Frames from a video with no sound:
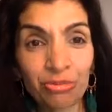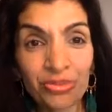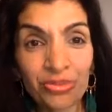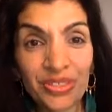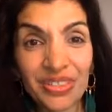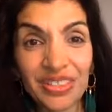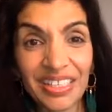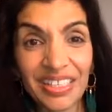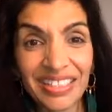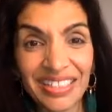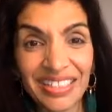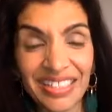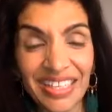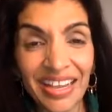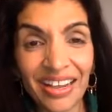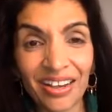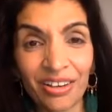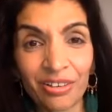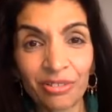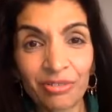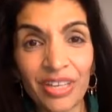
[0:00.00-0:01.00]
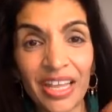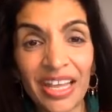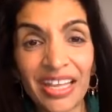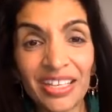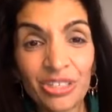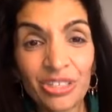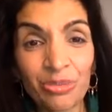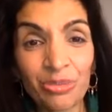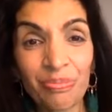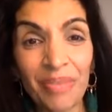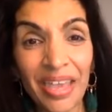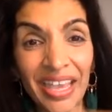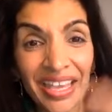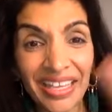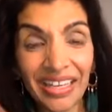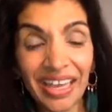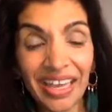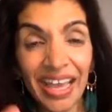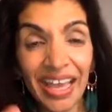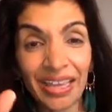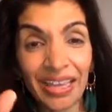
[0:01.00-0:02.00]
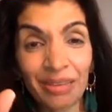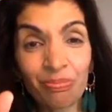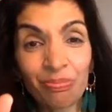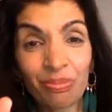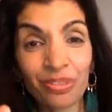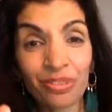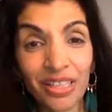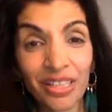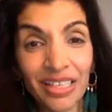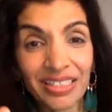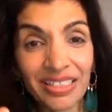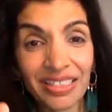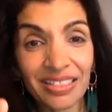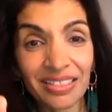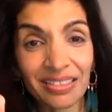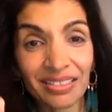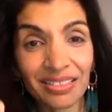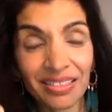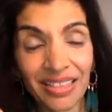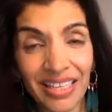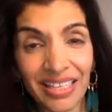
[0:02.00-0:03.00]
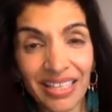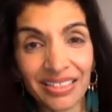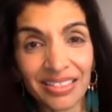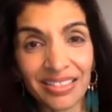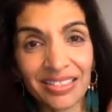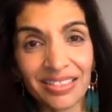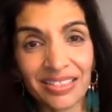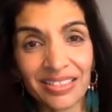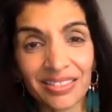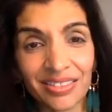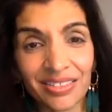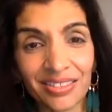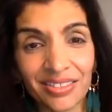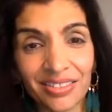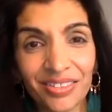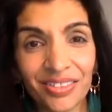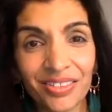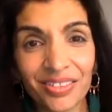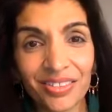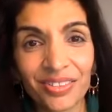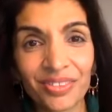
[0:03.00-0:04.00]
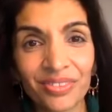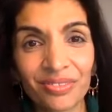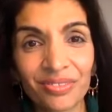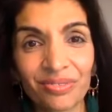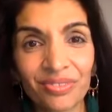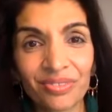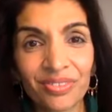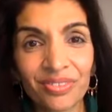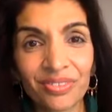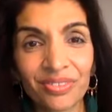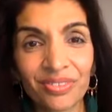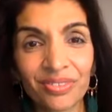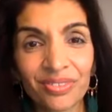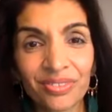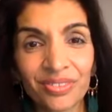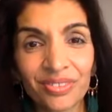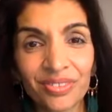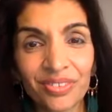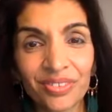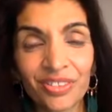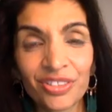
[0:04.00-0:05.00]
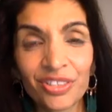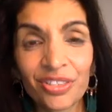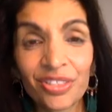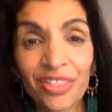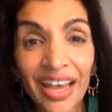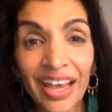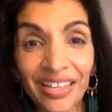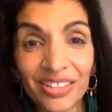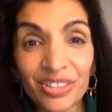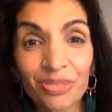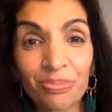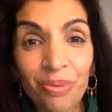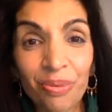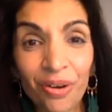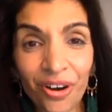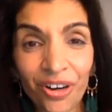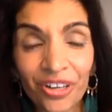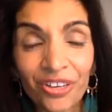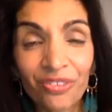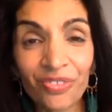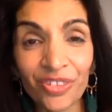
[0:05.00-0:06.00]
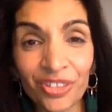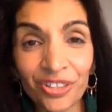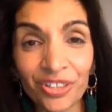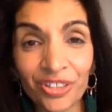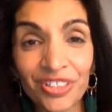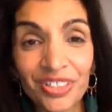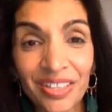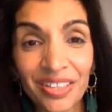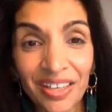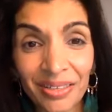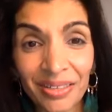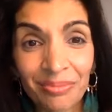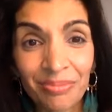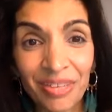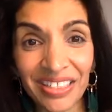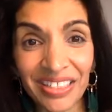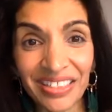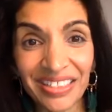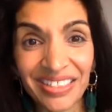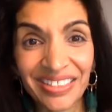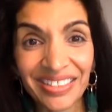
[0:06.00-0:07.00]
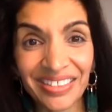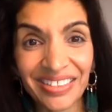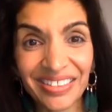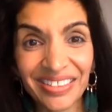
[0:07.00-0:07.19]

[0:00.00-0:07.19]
sit down and you make a bliss list. So that's part of your assignment.